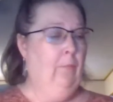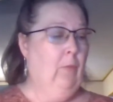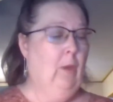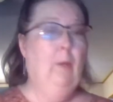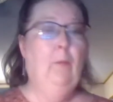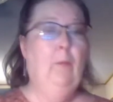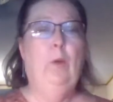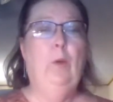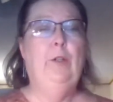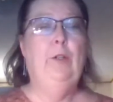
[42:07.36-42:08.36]
I'm
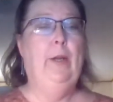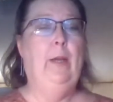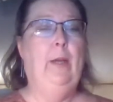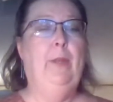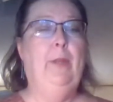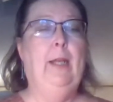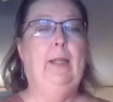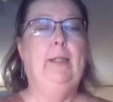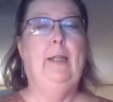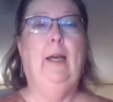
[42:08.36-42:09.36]
going to bring up the
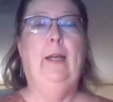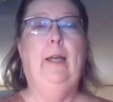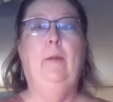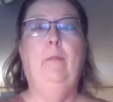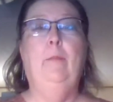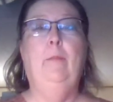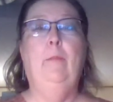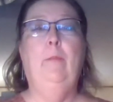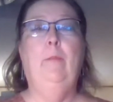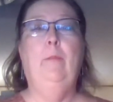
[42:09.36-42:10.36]
next item.
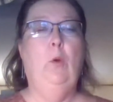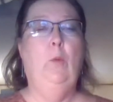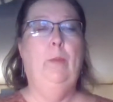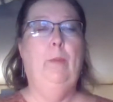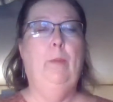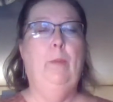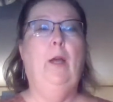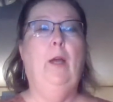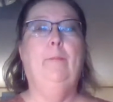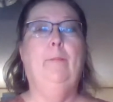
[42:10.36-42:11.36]
Nope, I'm
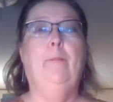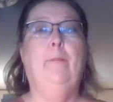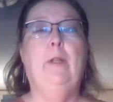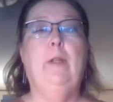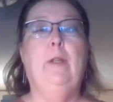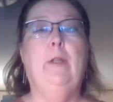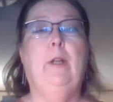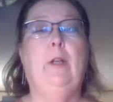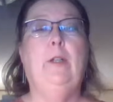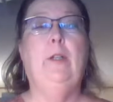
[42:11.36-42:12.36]
not, because I forgot to
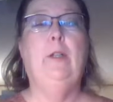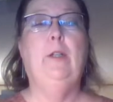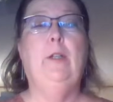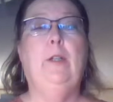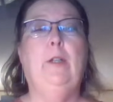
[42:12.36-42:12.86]
do something.